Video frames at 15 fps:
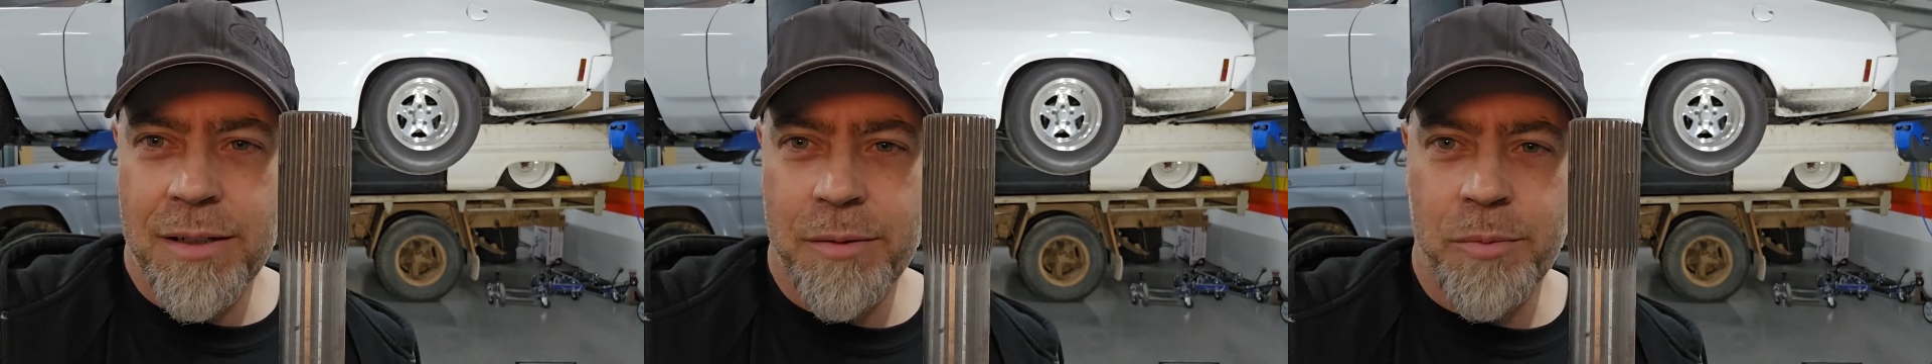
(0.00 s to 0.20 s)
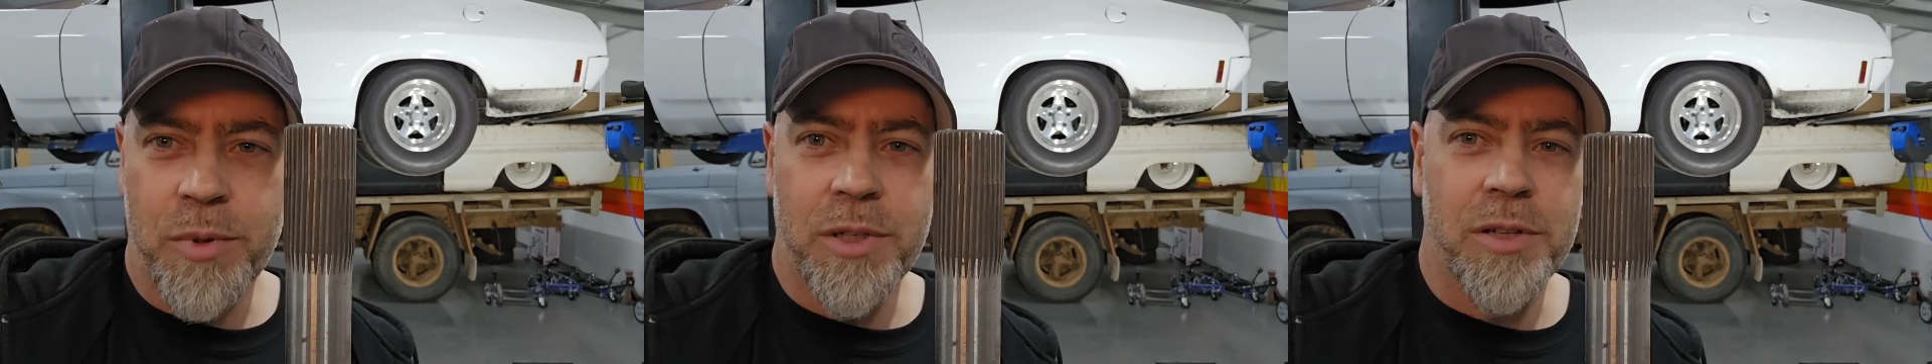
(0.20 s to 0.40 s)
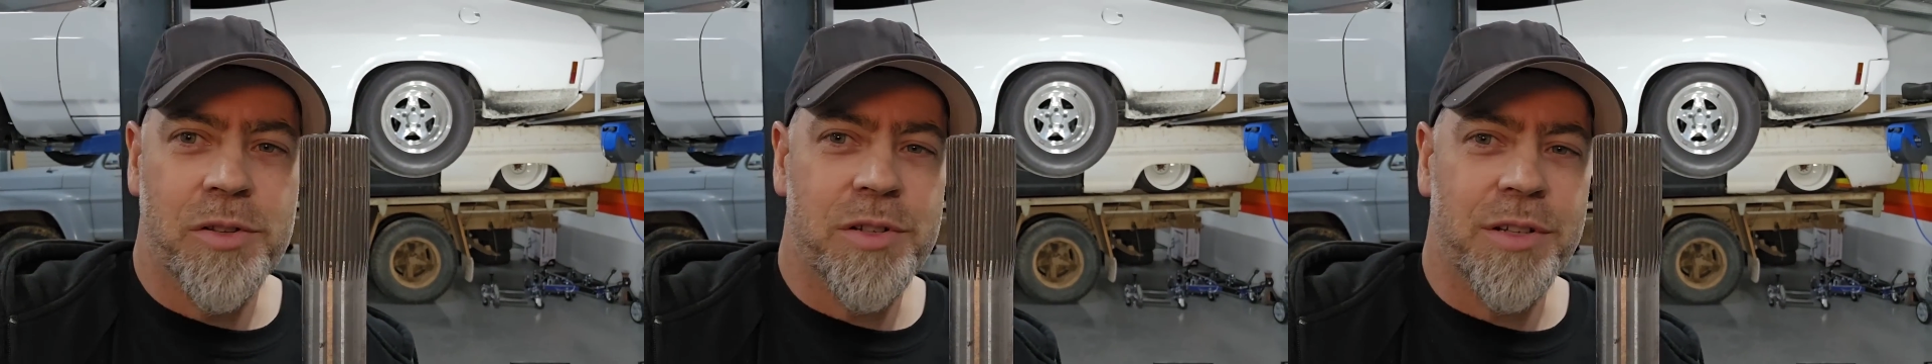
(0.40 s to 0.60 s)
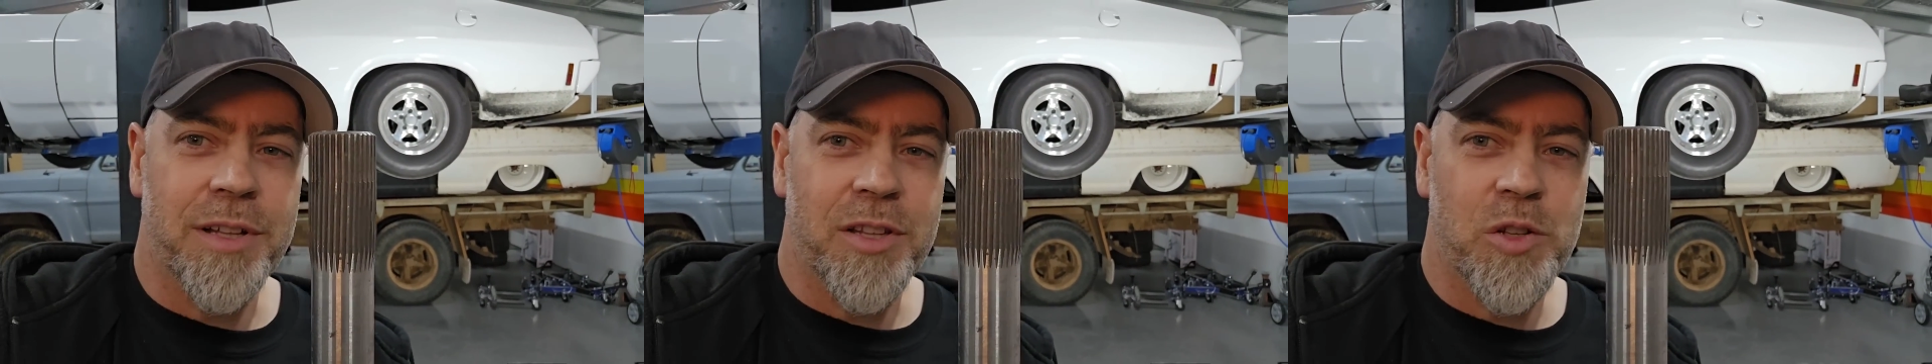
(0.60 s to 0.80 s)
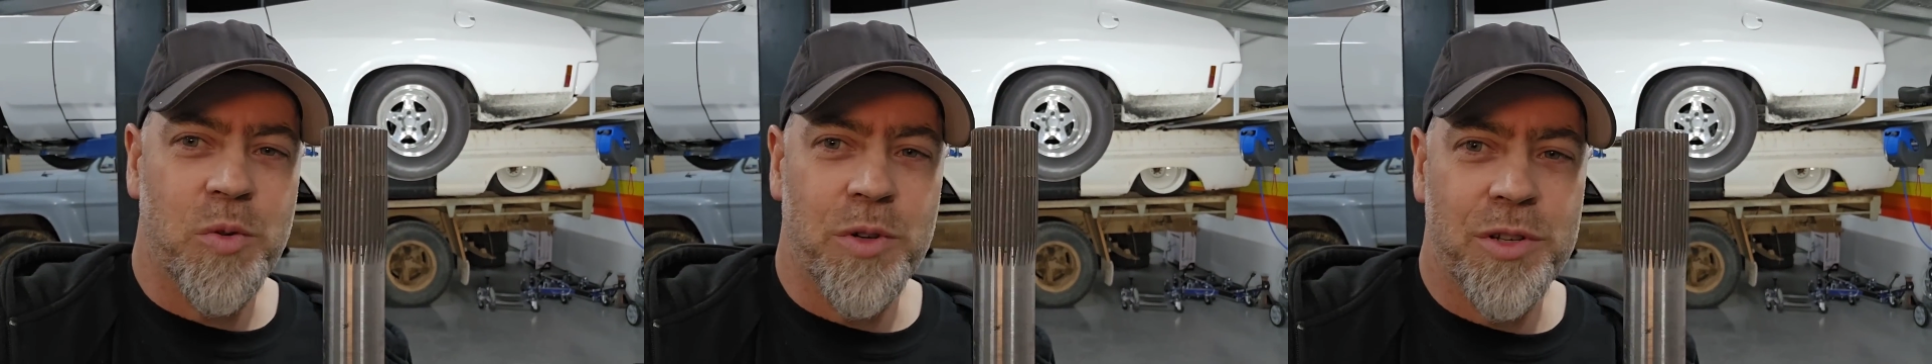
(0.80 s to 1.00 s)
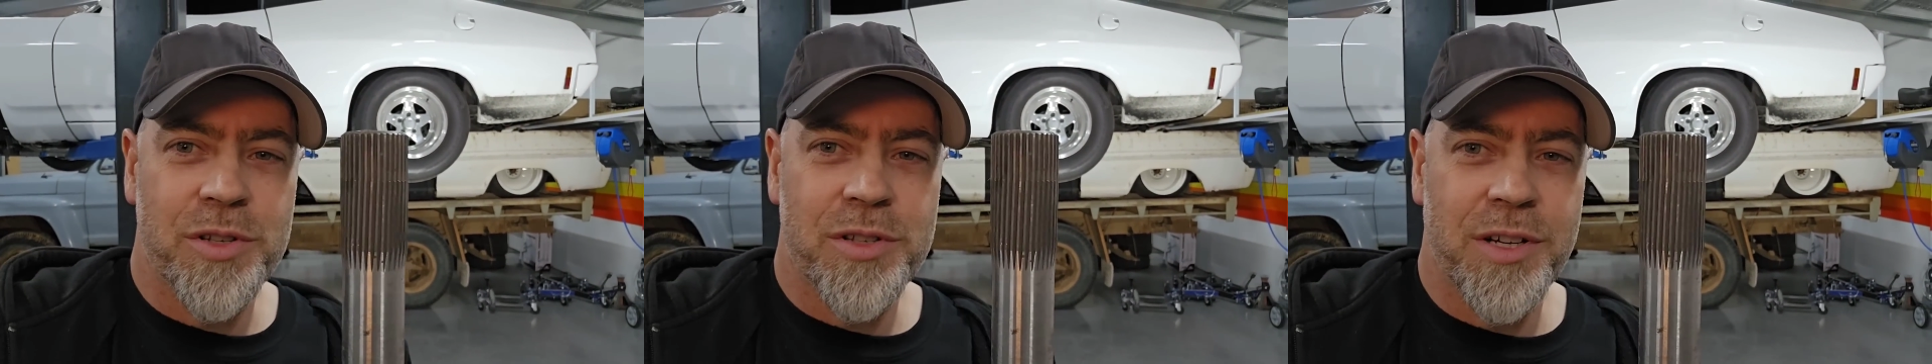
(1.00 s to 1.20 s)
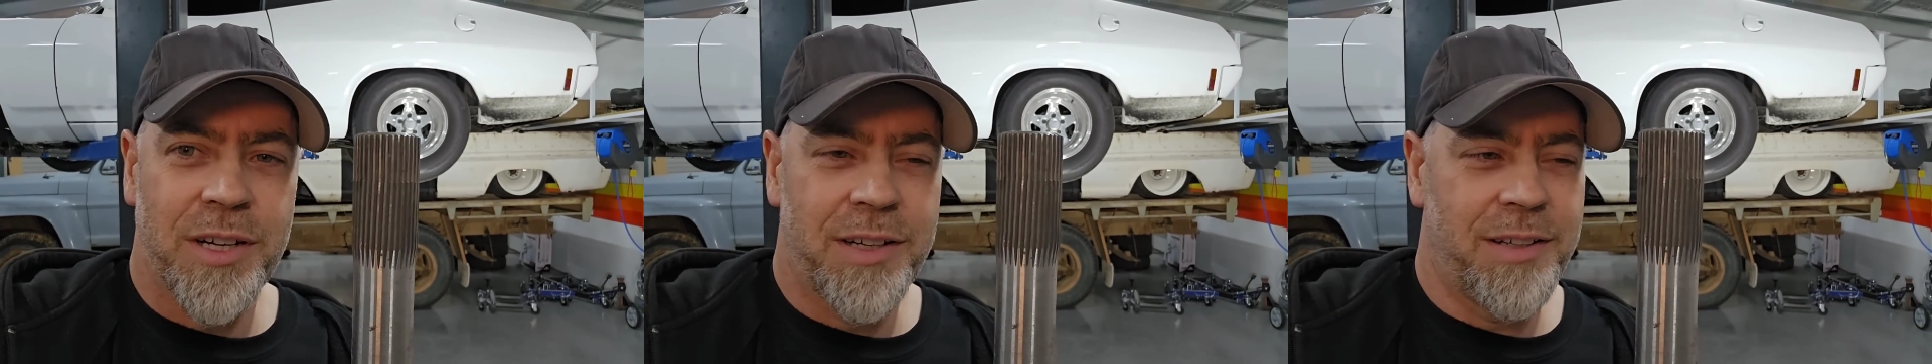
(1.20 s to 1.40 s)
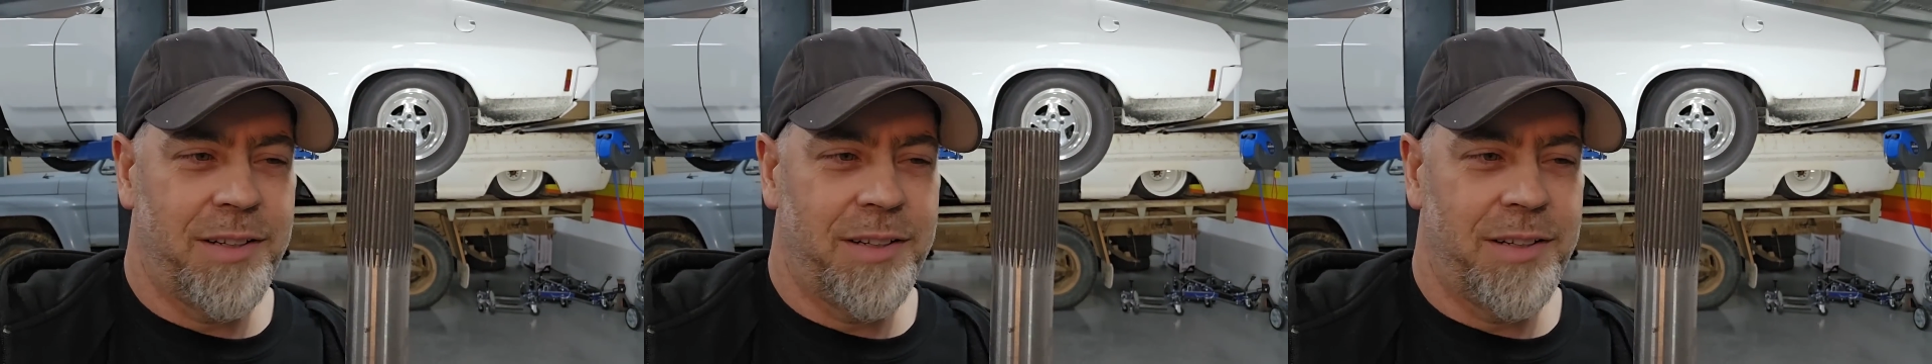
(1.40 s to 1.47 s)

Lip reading: You can see that twist